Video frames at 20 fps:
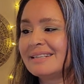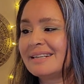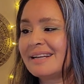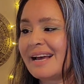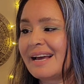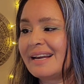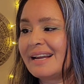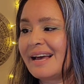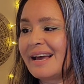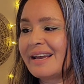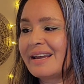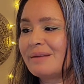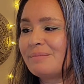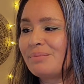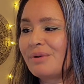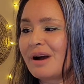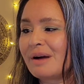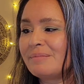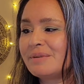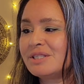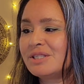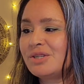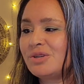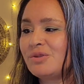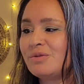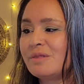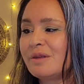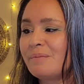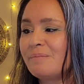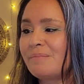Delilah, I can promise
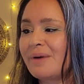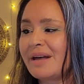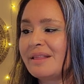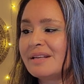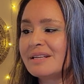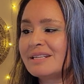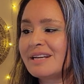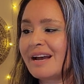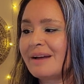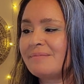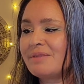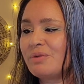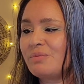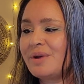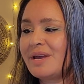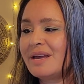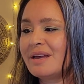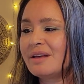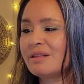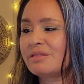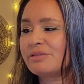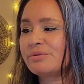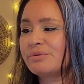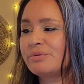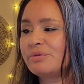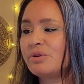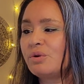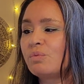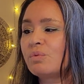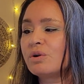you that by the time that we get
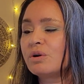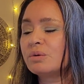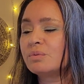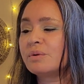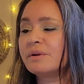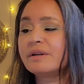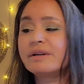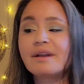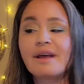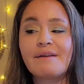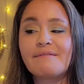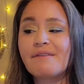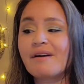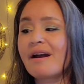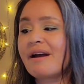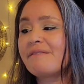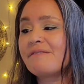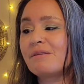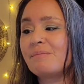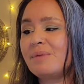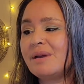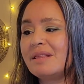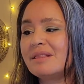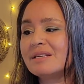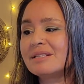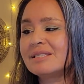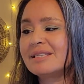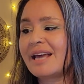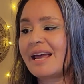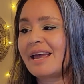through, the world will never ever be
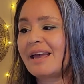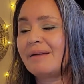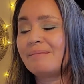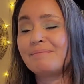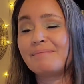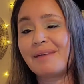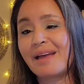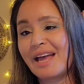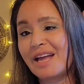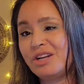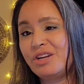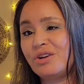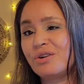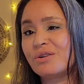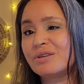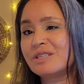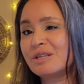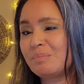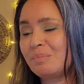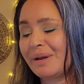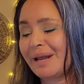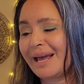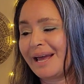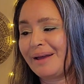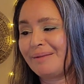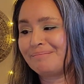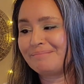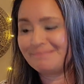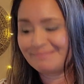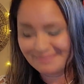the same, and you're to
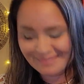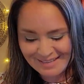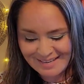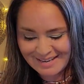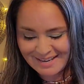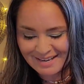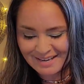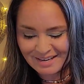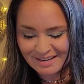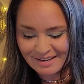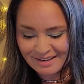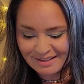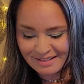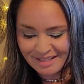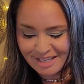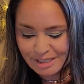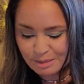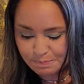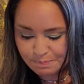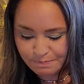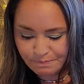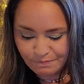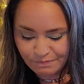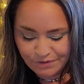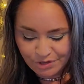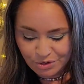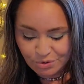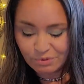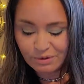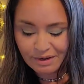blame. This
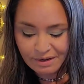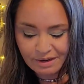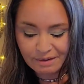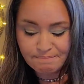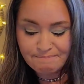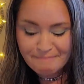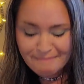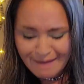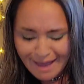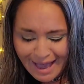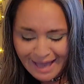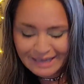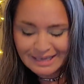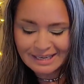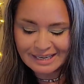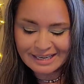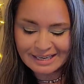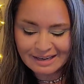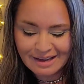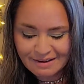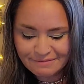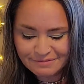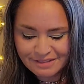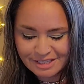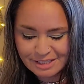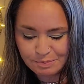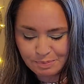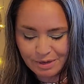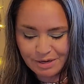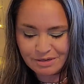You madly love
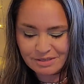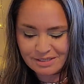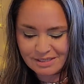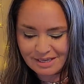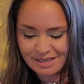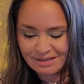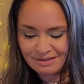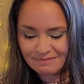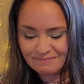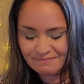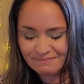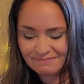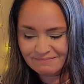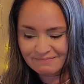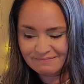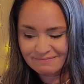this person,